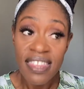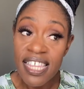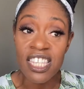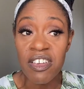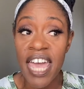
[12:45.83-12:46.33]

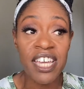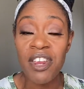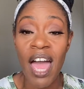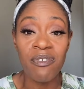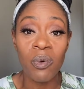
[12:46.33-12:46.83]
That's okay, you don't
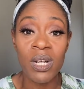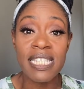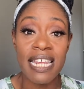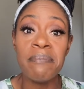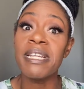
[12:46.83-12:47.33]
have to want to
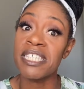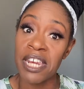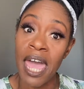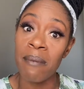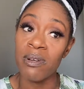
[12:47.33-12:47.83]
sleep, but it's going to
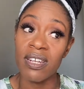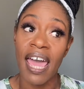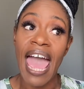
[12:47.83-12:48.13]
happen.